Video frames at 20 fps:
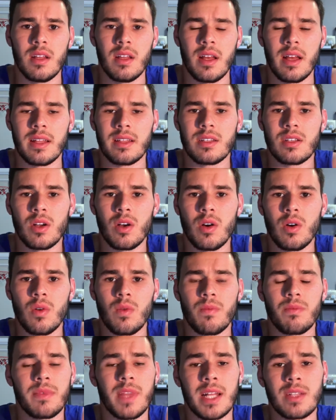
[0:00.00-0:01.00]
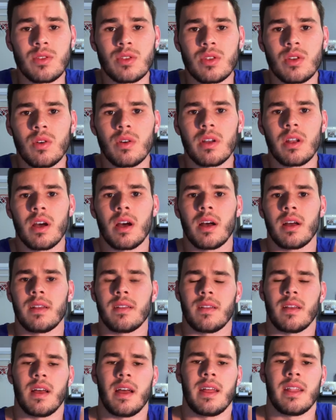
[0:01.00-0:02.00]
And so that's what's going
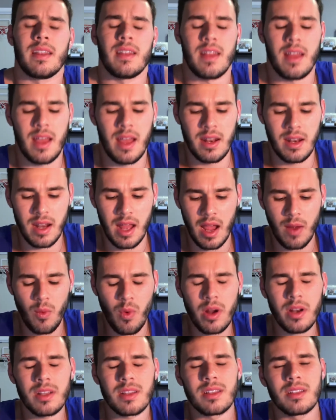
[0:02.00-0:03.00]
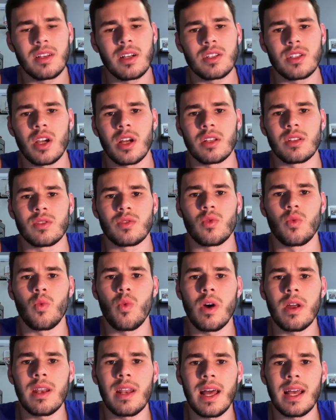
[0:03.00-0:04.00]
on. And I want to touch on
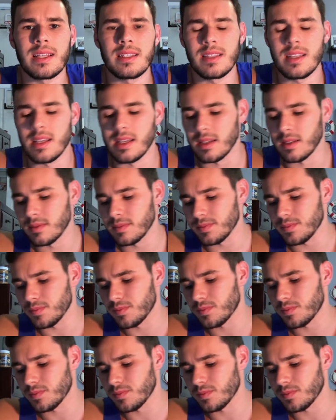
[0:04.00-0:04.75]
one last thing,